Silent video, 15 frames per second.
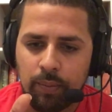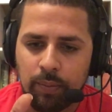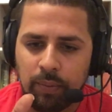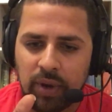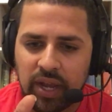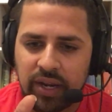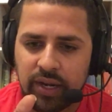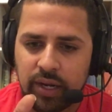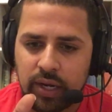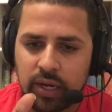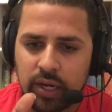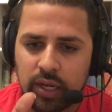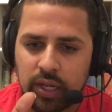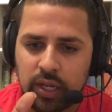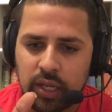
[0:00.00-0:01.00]
but
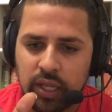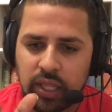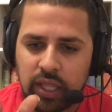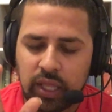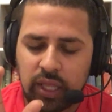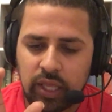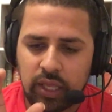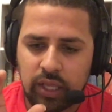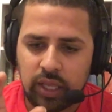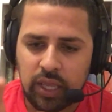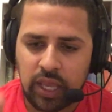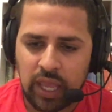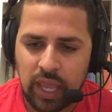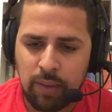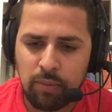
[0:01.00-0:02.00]

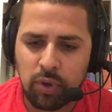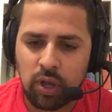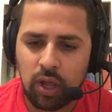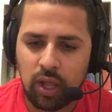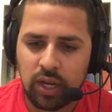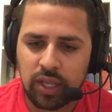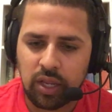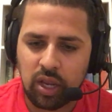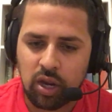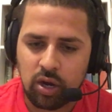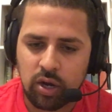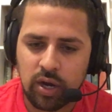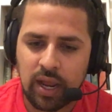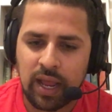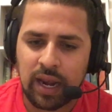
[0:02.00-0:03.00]
him calling
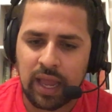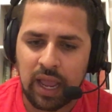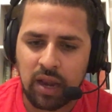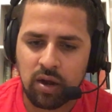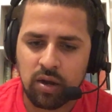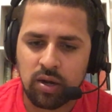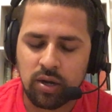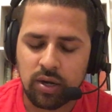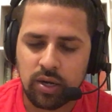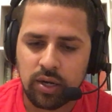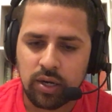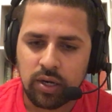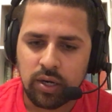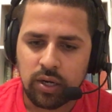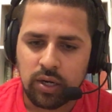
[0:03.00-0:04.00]
her a liar.
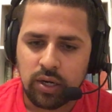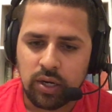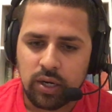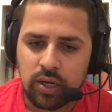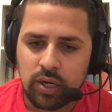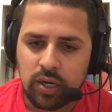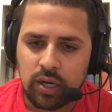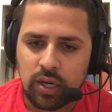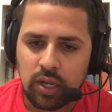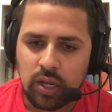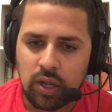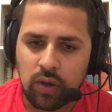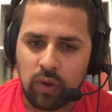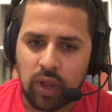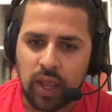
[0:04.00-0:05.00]

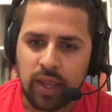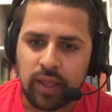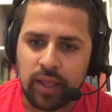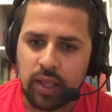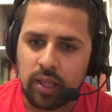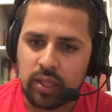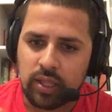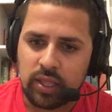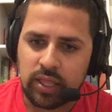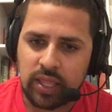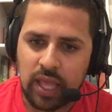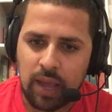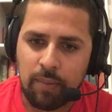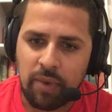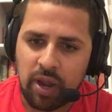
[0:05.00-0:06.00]
Okay,
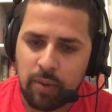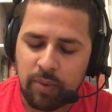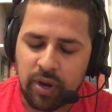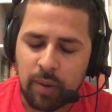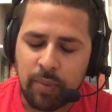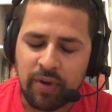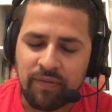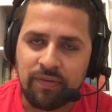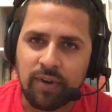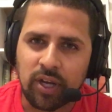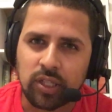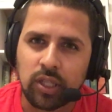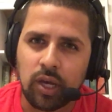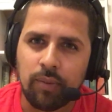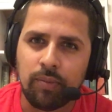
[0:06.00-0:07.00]
that might have been a bit
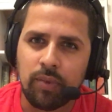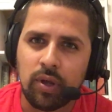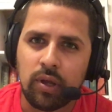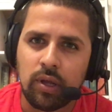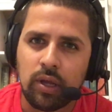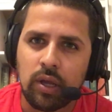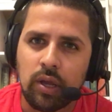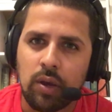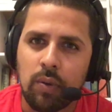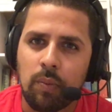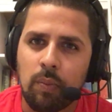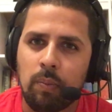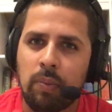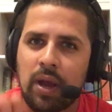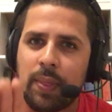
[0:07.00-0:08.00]
fucked up,
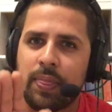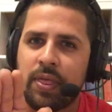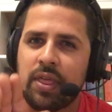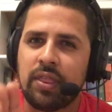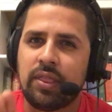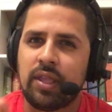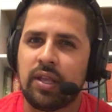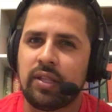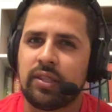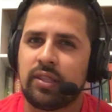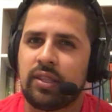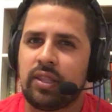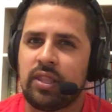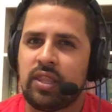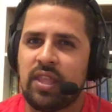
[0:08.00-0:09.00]
but the the
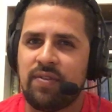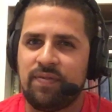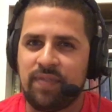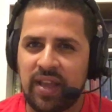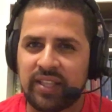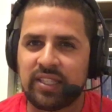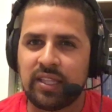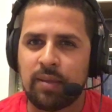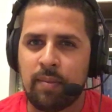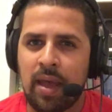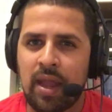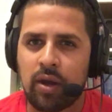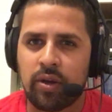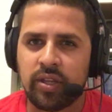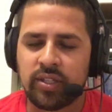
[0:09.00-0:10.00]
the fact in the
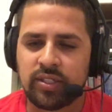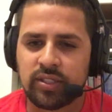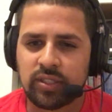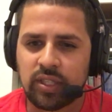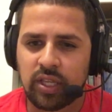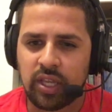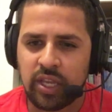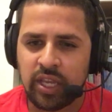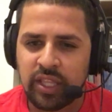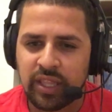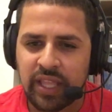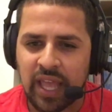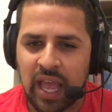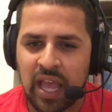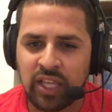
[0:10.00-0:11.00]
matter is,
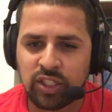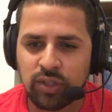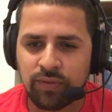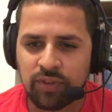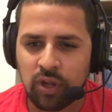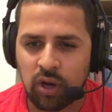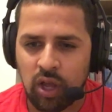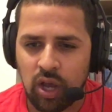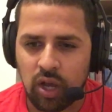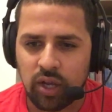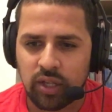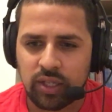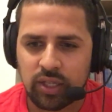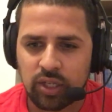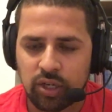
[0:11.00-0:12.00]
in the eyes of the law,
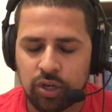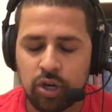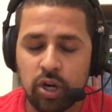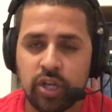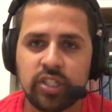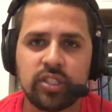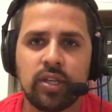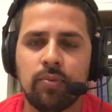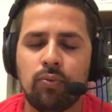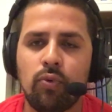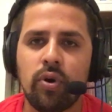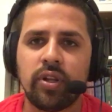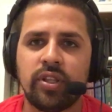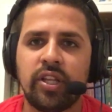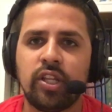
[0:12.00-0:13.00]
Curtis
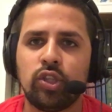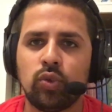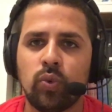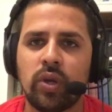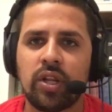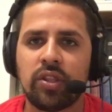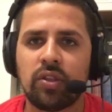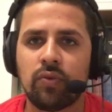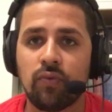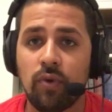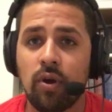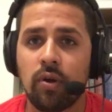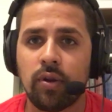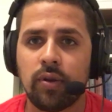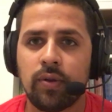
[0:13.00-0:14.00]
Lepore didn't do anything
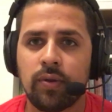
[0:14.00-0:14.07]
wrong.